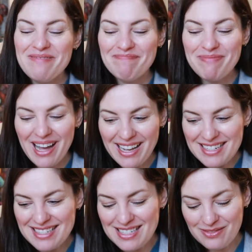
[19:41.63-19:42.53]

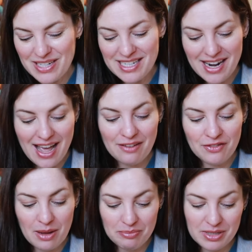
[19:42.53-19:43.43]
But we did
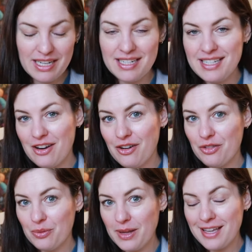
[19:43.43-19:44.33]
have company in town over
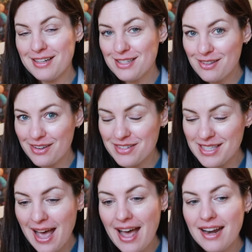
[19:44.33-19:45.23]
the weekend, so there was
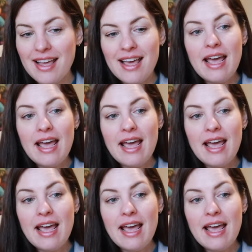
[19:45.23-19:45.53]
that.